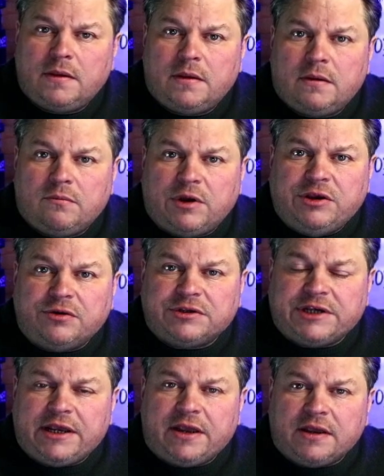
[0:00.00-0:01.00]
When you're
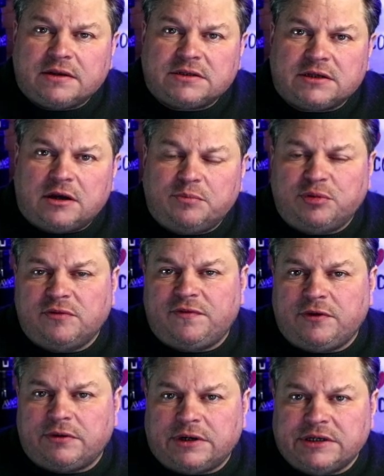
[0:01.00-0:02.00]
taking a sample for
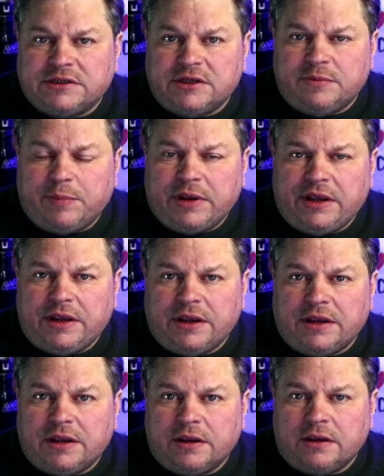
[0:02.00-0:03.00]
your
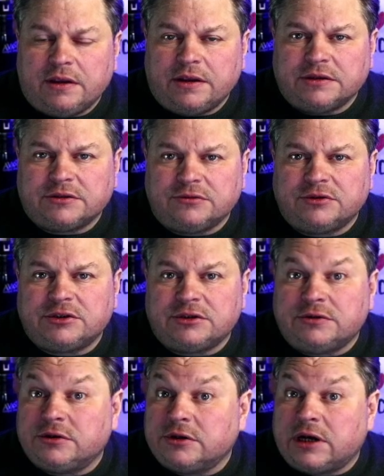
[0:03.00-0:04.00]
ICP, it's also a
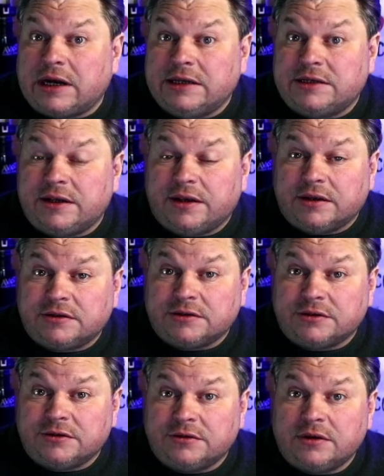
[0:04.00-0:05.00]
good idea
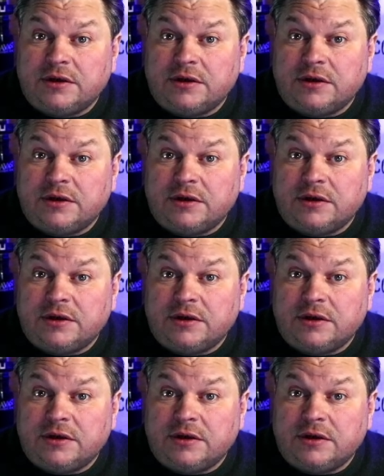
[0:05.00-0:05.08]
to